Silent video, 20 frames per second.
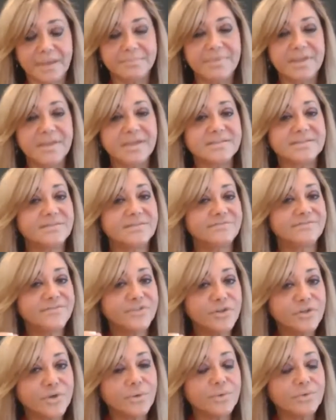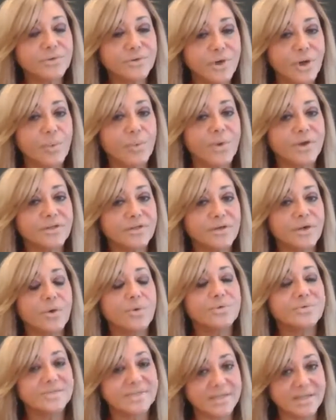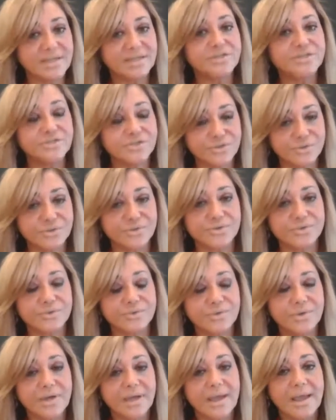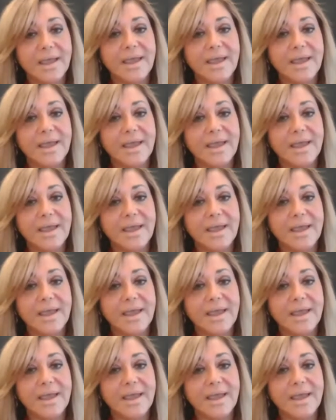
Because if you don't know what goes into